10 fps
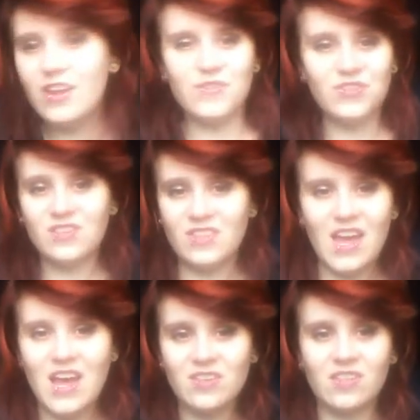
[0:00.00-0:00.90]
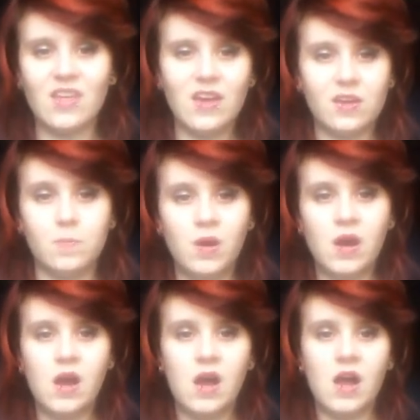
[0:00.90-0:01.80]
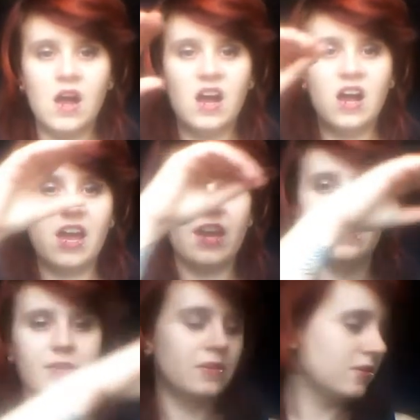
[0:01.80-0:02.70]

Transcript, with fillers: and it was just there, just like bye.